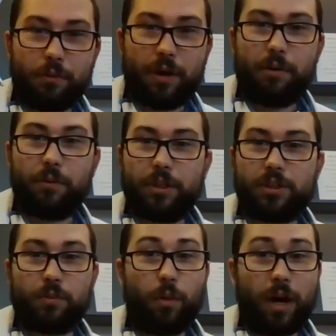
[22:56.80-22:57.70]
wet, which
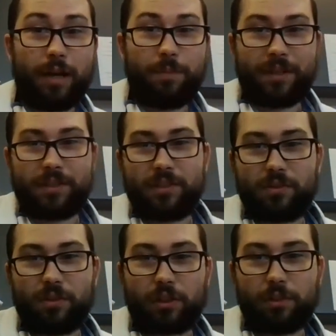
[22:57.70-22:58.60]
is why I picked
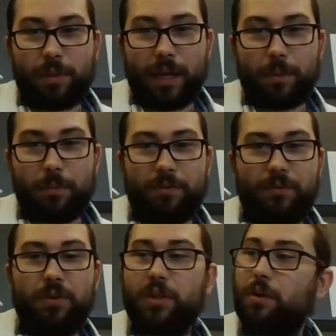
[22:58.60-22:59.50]
construction paper, but if
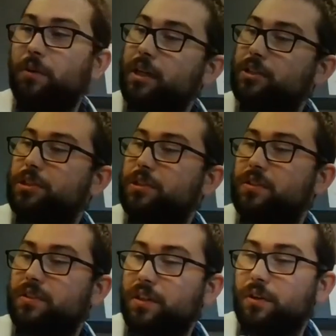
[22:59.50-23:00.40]
you don't, it should
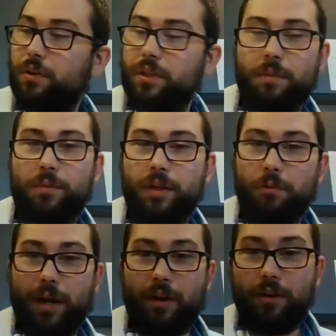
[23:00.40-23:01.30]
still hold up pretty well.